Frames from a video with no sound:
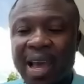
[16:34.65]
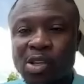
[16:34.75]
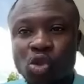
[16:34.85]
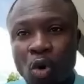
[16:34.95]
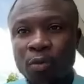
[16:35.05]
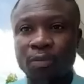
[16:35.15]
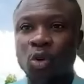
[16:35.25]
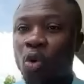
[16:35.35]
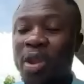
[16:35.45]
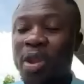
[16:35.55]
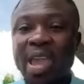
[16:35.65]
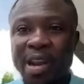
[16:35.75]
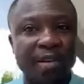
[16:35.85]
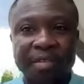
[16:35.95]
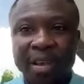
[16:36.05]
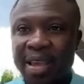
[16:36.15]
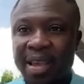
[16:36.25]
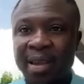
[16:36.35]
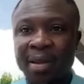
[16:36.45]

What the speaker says: as of only energy.